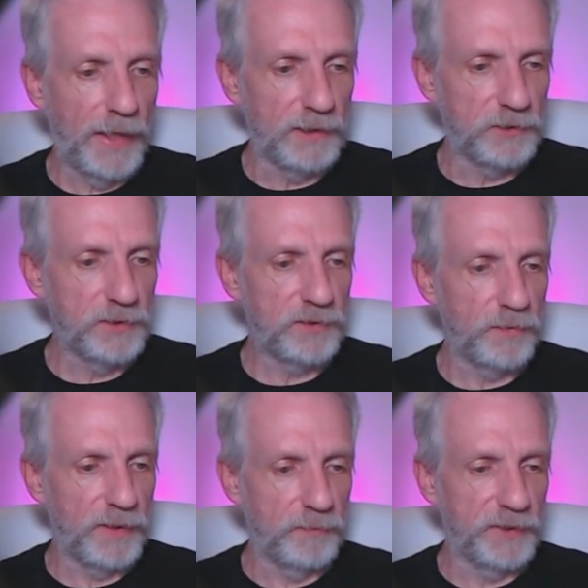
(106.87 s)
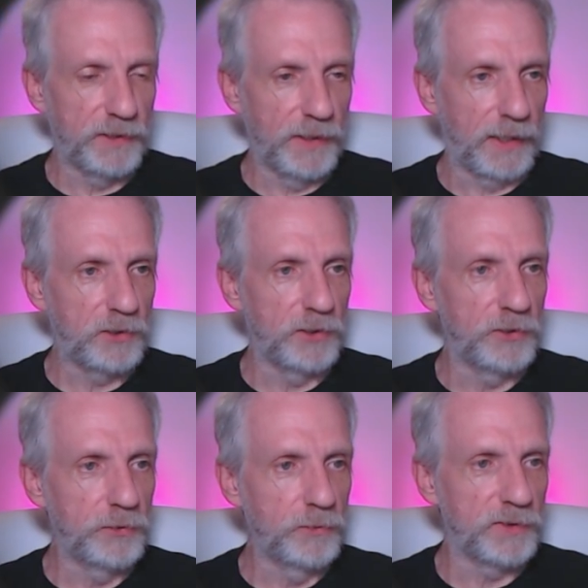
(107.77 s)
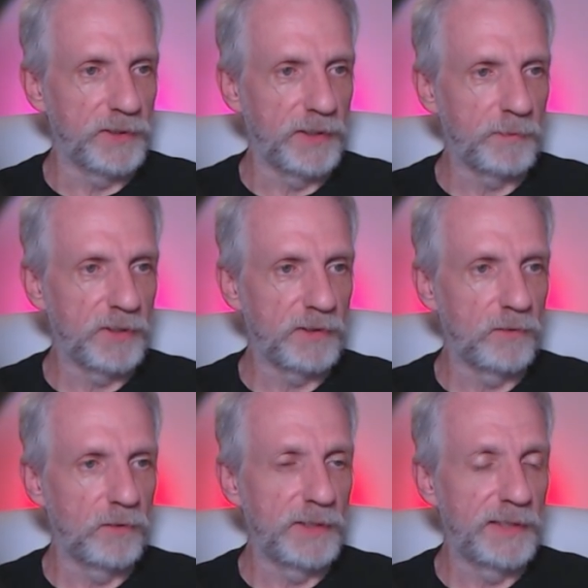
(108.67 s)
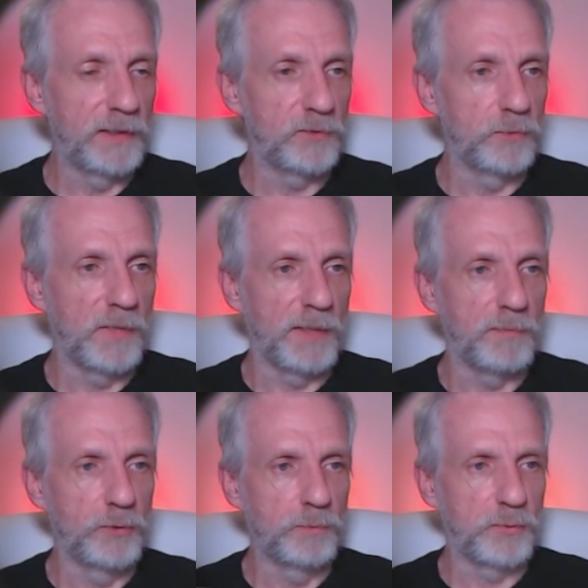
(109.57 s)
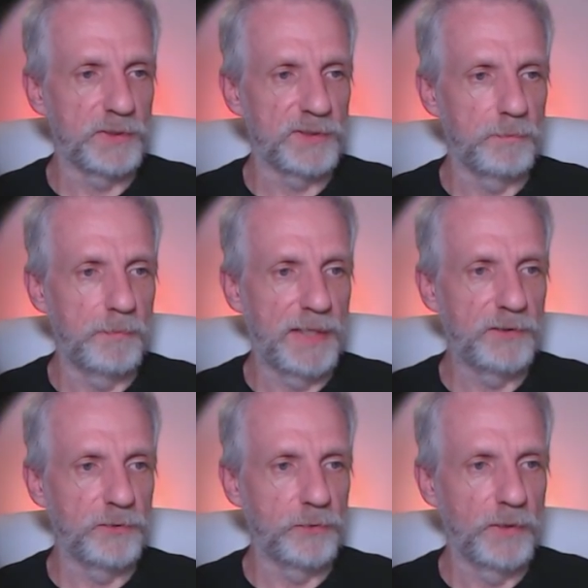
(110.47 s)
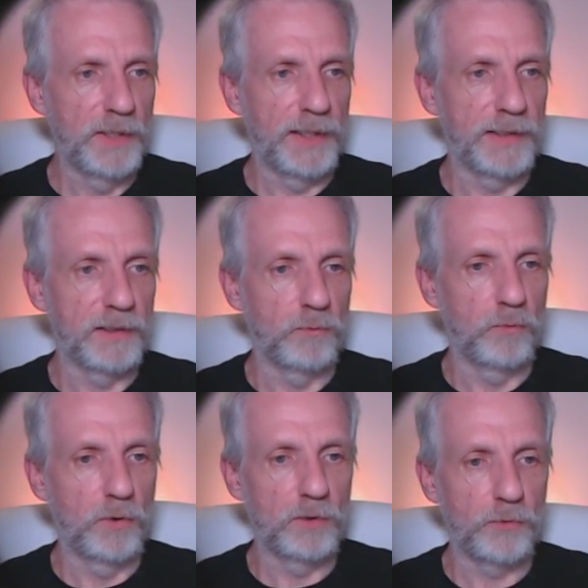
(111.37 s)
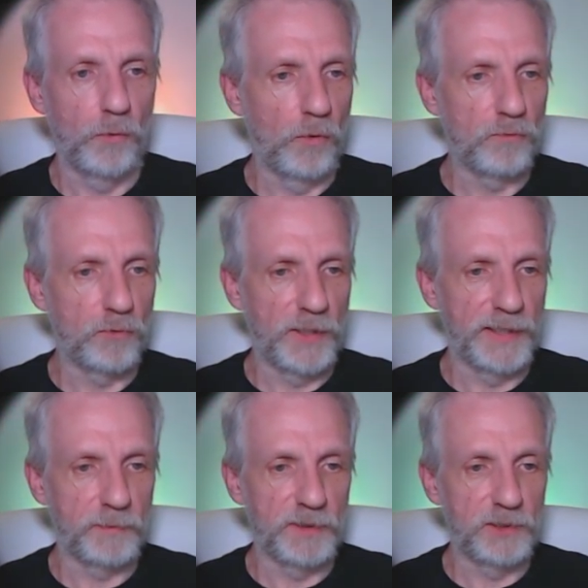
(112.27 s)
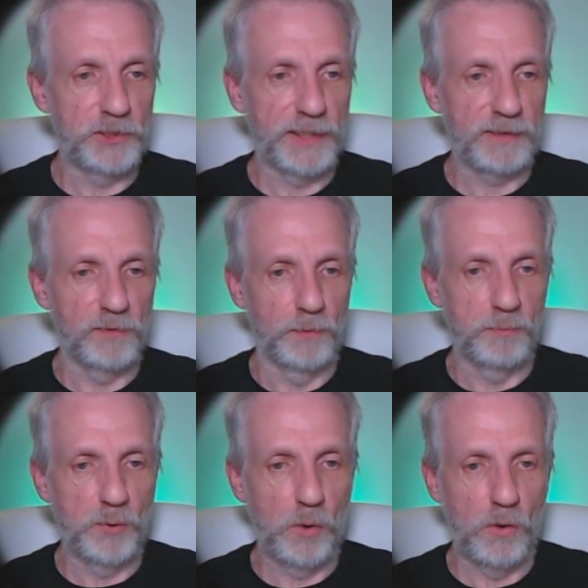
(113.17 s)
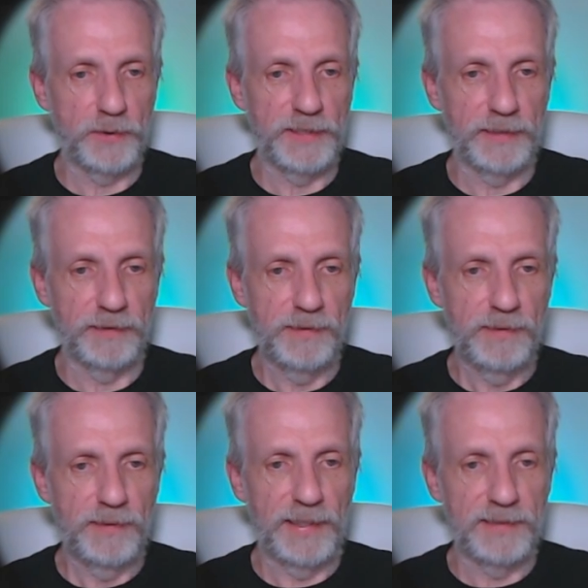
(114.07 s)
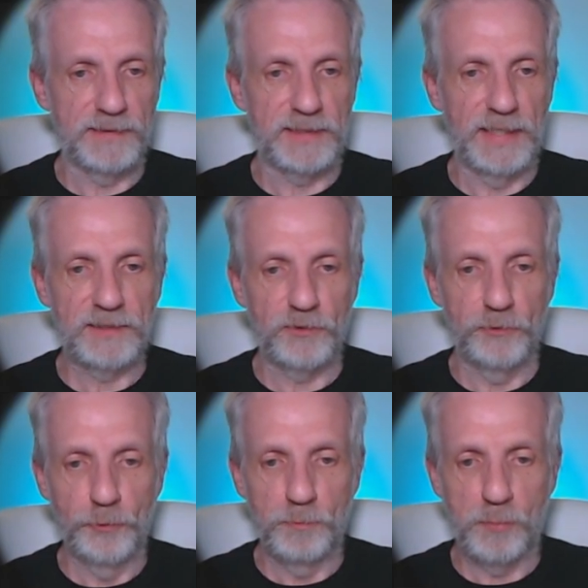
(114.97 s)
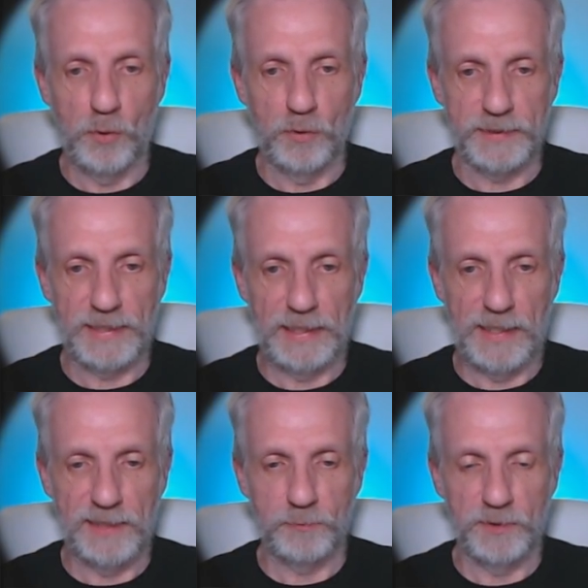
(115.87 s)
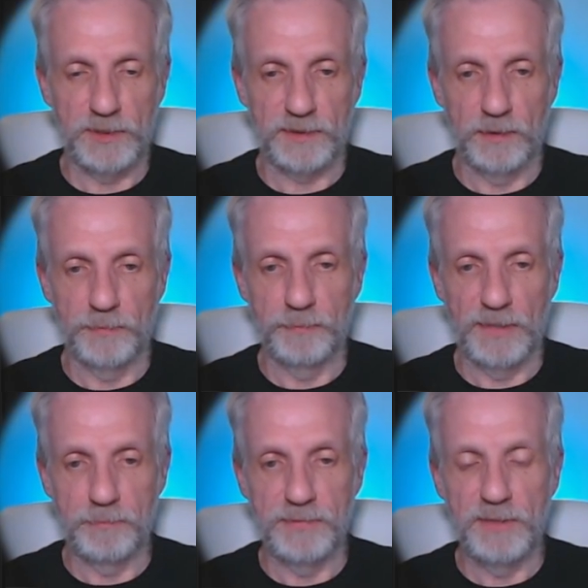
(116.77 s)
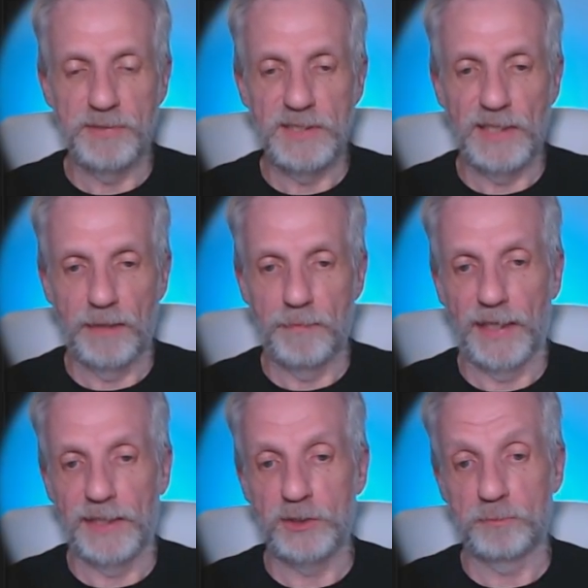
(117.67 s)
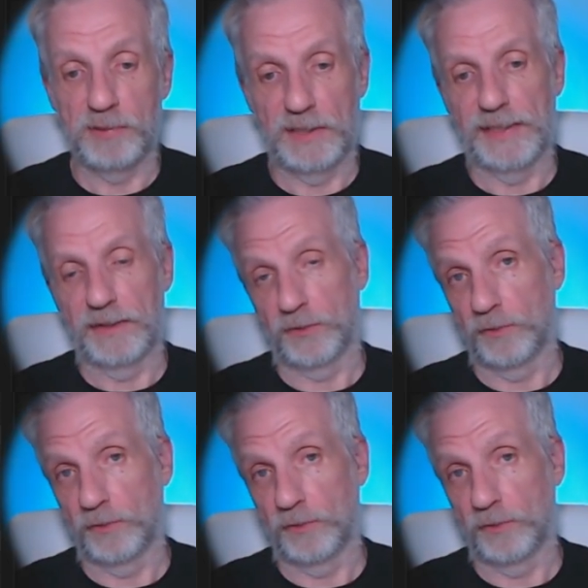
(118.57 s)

And just so that we can actually use it, I'm going to go here to my blueprints menu, and under world override, I'm going to check the pawn here and select a new pawn class, which is going to be my BPMH player.